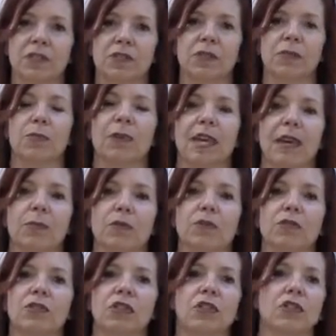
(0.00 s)
to be
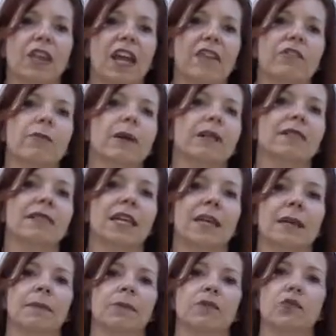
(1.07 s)
able to learn everybody's
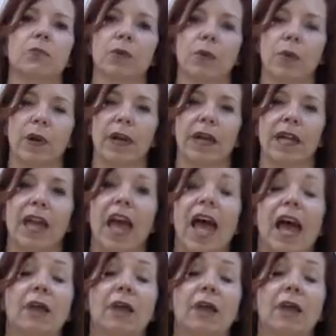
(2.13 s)
name super quick